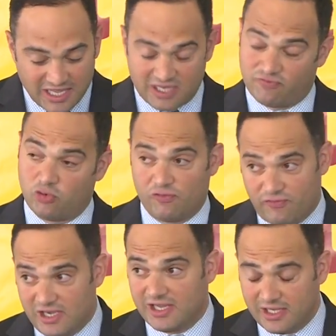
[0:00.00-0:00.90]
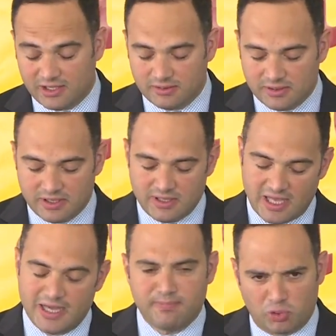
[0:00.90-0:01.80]
and fulfilling
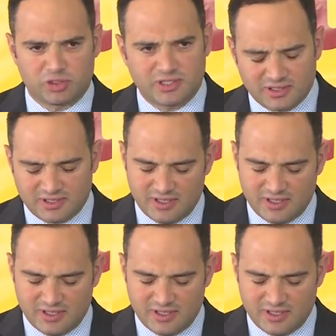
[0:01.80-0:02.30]
and important